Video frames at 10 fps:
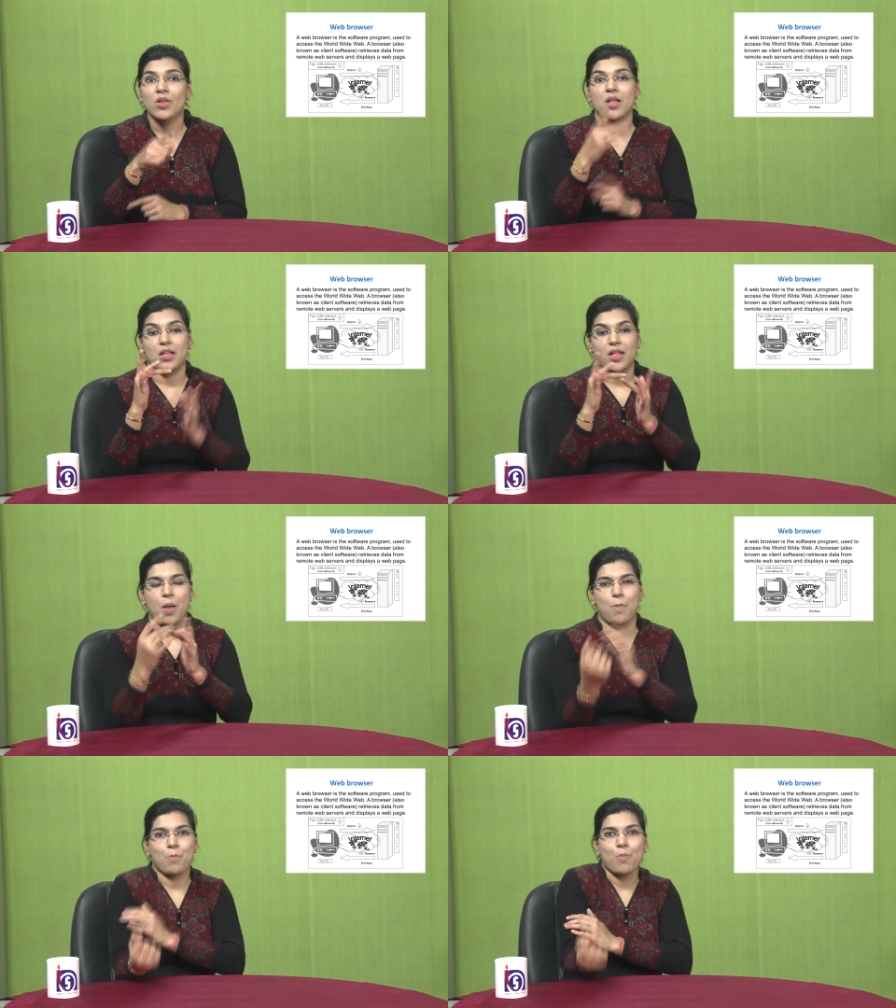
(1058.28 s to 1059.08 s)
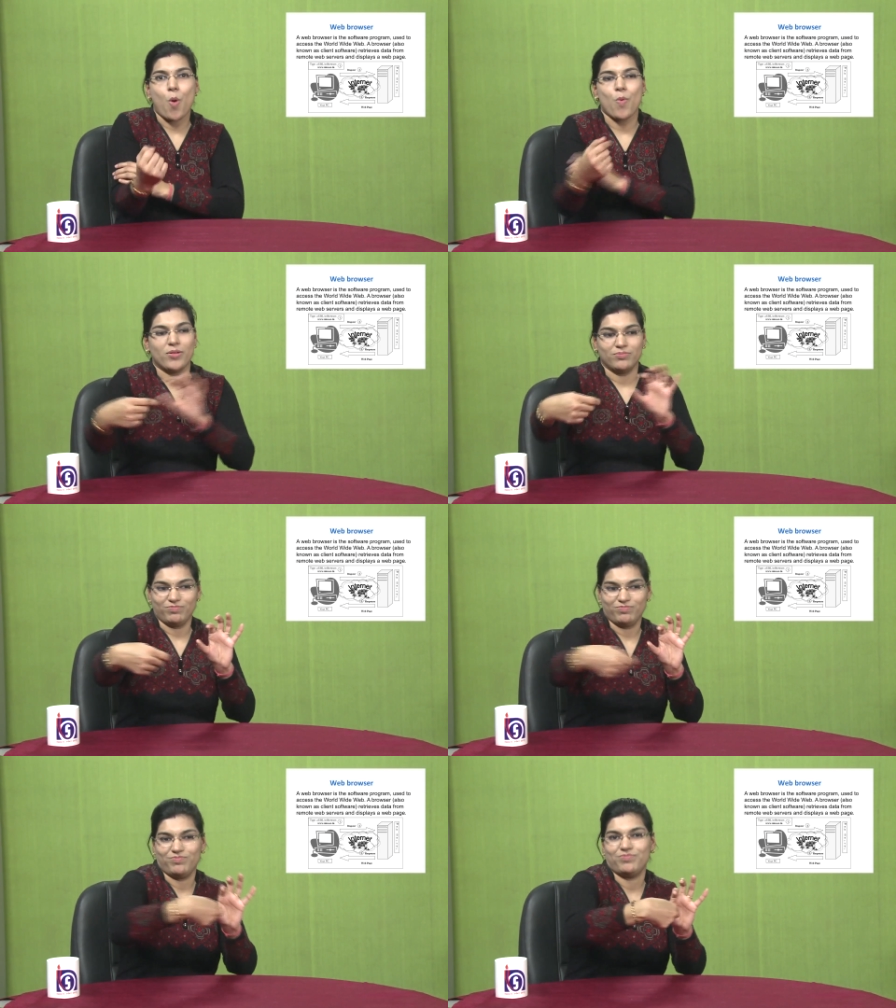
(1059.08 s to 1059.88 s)
And then you can go
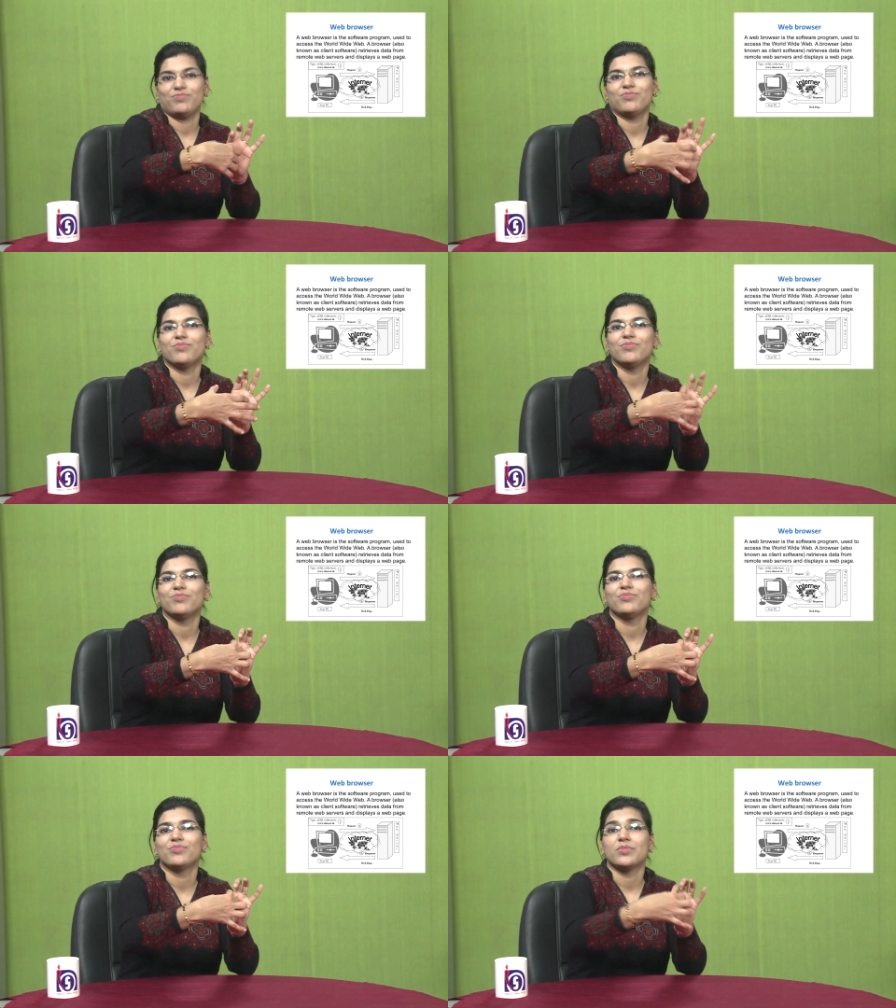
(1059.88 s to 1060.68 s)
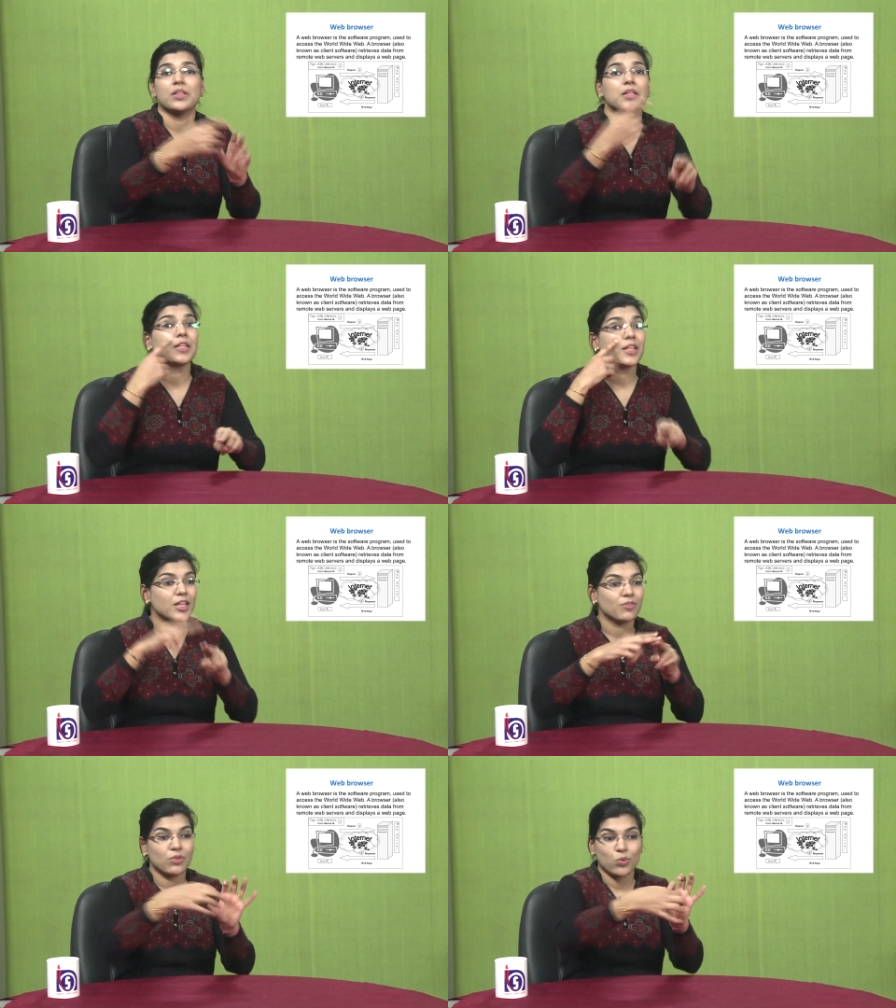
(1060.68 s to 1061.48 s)
through the web page.
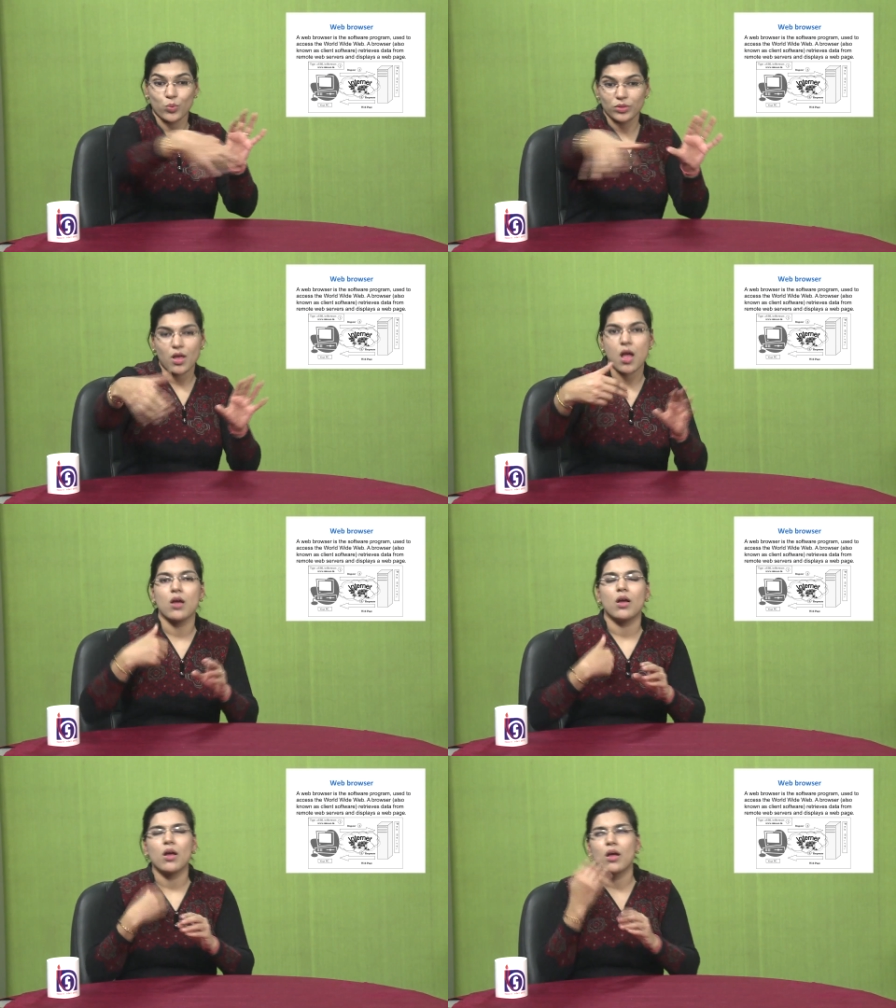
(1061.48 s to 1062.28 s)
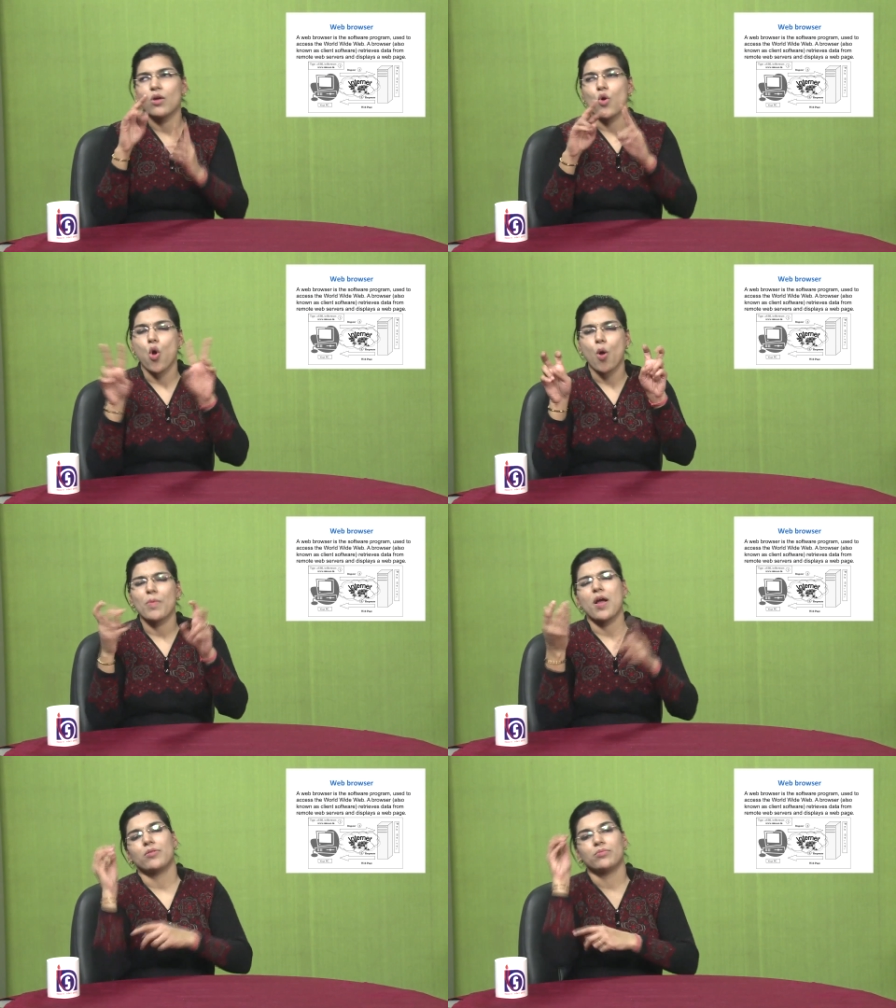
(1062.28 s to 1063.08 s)
If there was
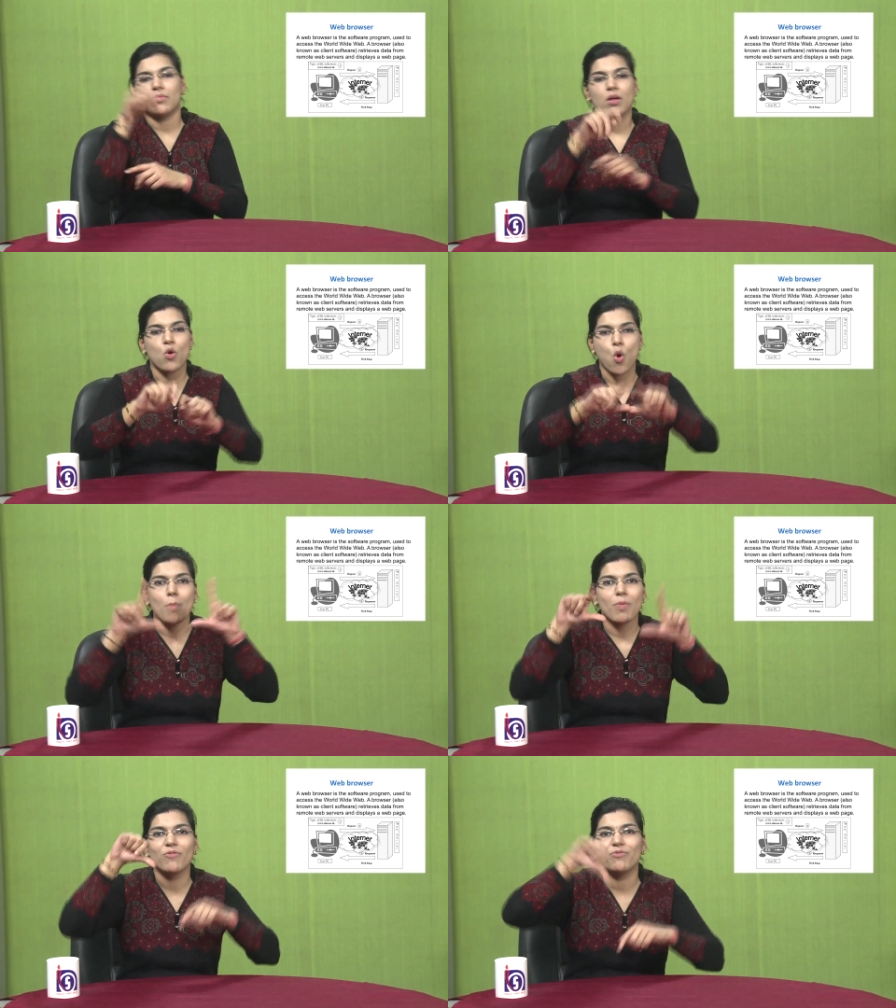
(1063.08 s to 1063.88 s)
no web server,